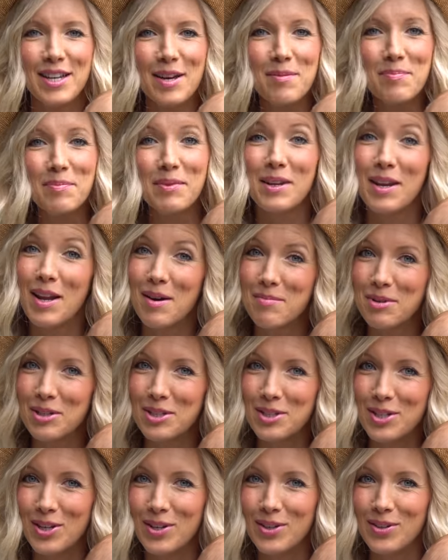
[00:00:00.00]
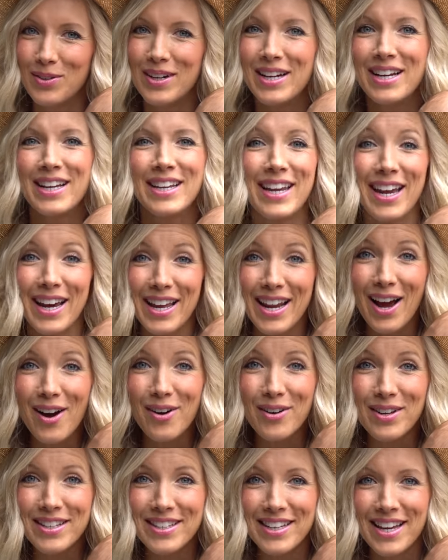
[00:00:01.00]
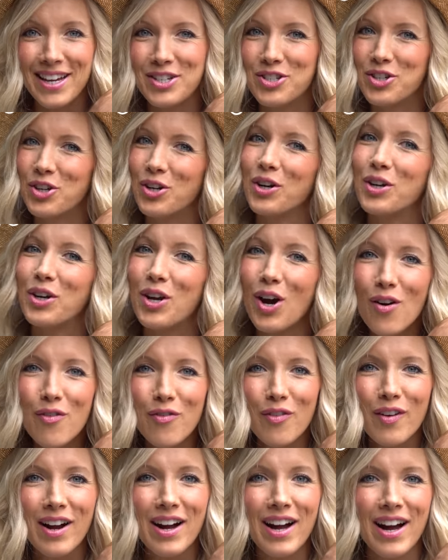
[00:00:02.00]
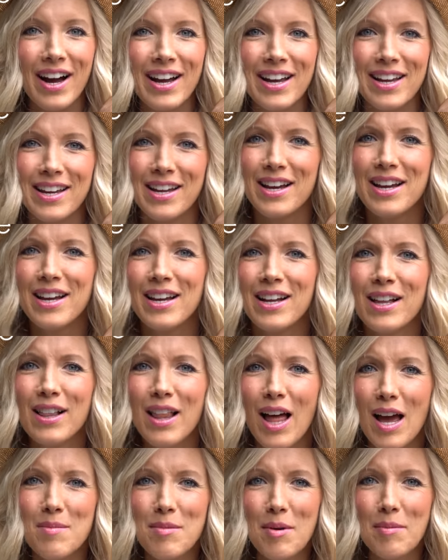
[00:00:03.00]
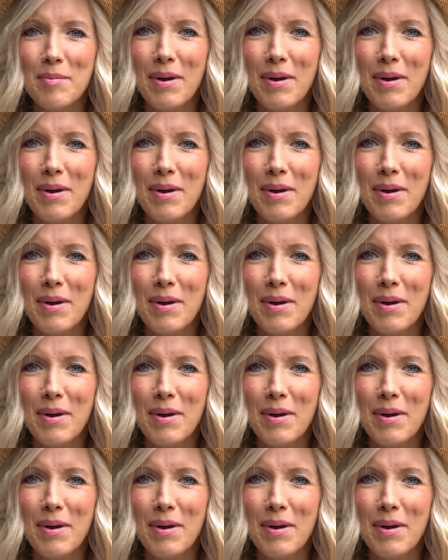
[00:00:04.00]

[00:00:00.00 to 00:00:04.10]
Tip number 2: Get out in nature. Go for a hike, climb